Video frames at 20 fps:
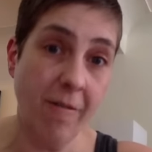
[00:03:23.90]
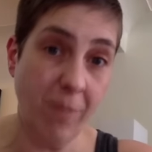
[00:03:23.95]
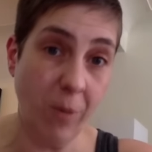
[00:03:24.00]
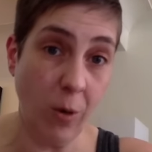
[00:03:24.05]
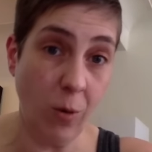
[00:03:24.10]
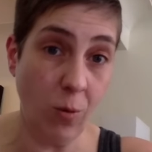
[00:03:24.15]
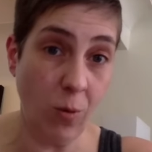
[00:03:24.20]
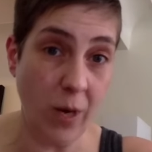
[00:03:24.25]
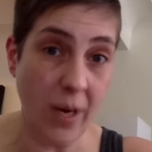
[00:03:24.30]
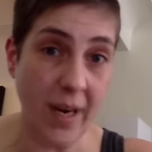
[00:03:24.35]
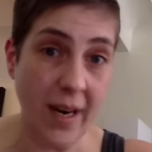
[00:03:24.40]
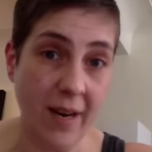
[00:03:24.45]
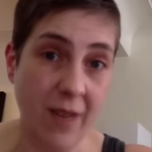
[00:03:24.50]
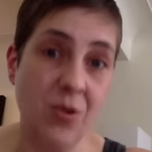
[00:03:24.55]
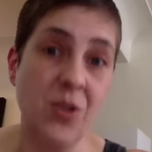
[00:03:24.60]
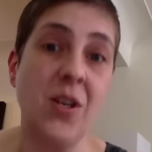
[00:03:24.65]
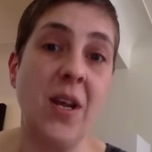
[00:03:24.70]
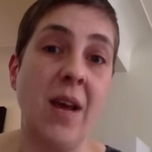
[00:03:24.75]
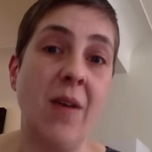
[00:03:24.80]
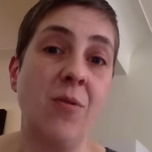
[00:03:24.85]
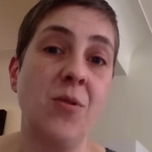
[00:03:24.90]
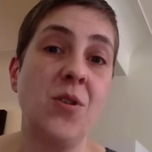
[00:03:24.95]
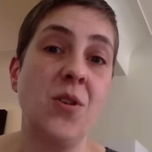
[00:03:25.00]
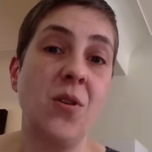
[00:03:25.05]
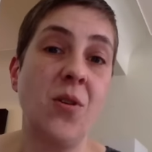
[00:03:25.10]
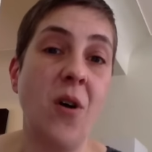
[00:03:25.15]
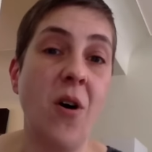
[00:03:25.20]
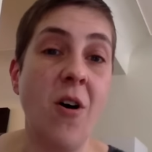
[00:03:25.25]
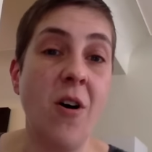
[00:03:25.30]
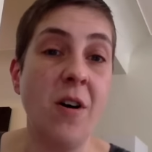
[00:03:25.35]
for a White House
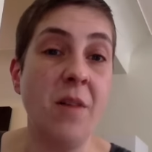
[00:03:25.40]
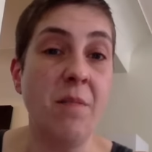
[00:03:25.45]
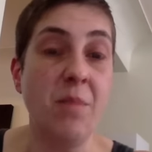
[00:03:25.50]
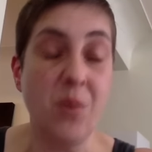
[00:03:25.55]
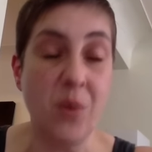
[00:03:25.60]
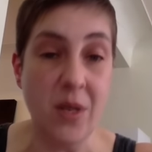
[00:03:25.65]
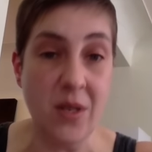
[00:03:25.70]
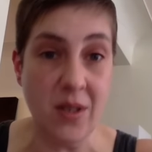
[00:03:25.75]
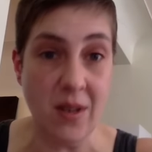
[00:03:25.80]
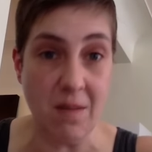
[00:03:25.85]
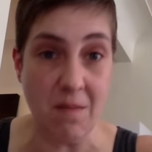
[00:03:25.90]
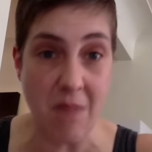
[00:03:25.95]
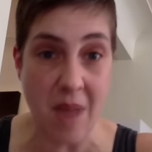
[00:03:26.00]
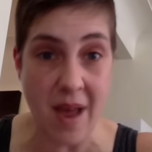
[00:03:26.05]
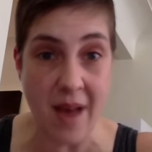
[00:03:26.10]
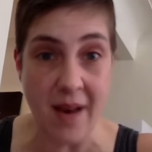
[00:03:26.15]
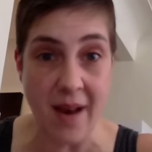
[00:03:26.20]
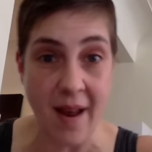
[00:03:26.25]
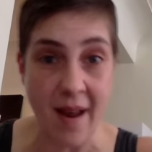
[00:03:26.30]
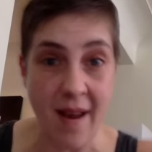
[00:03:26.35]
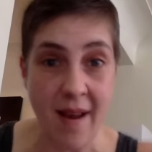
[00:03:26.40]
Council on Boys and Men.